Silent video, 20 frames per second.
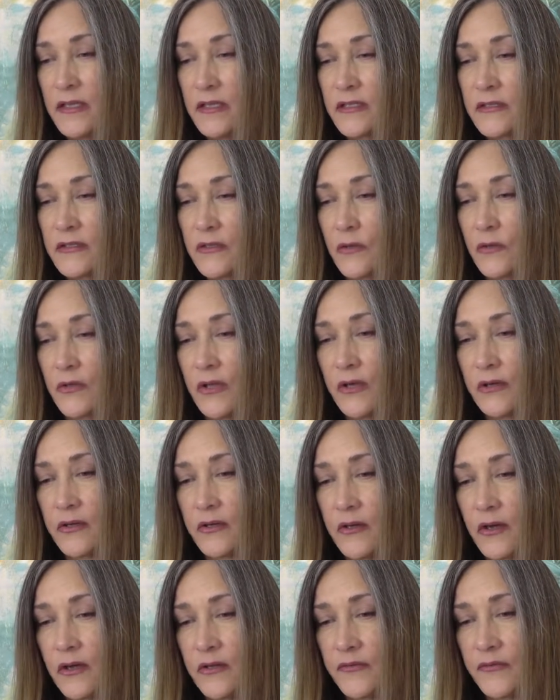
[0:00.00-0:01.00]
so long
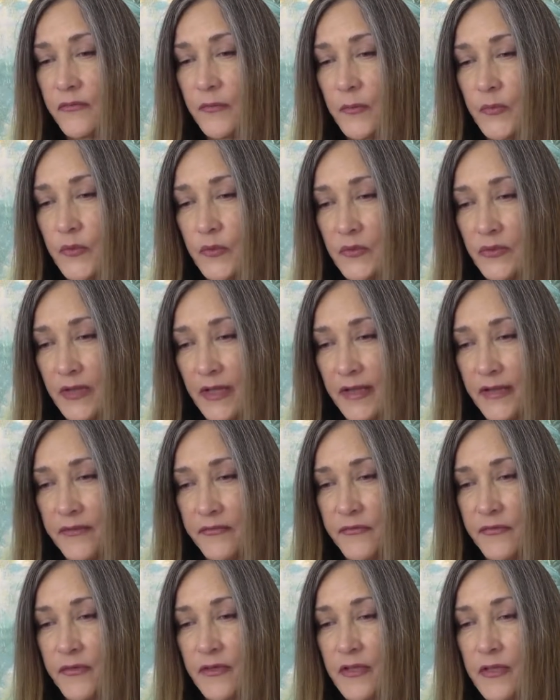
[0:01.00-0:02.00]
gone from your
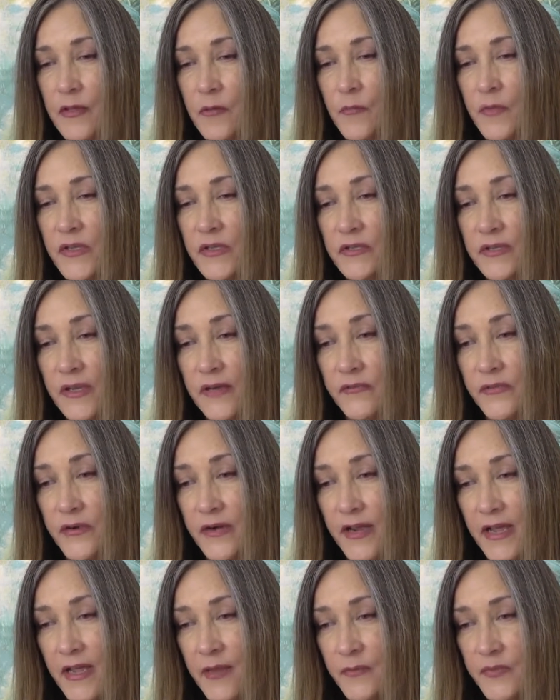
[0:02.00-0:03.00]
life, but
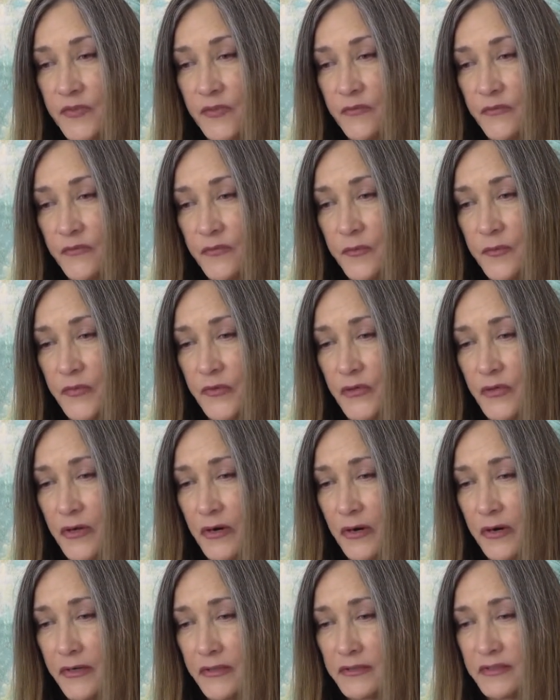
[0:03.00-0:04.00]
never absent from your
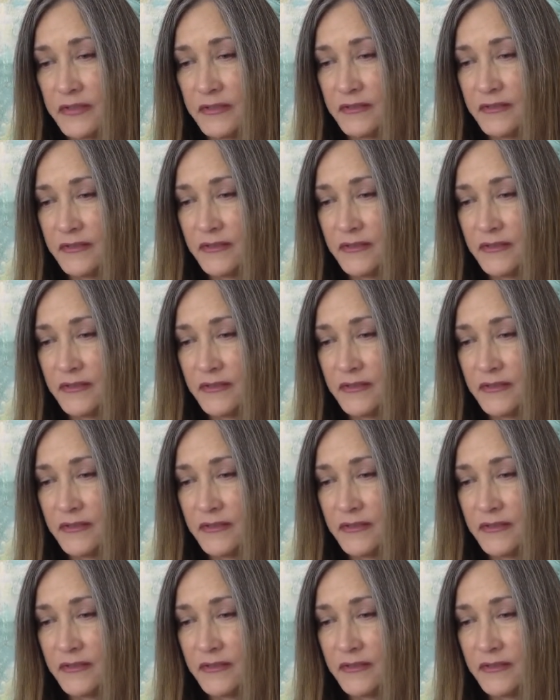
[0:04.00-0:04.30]
heart.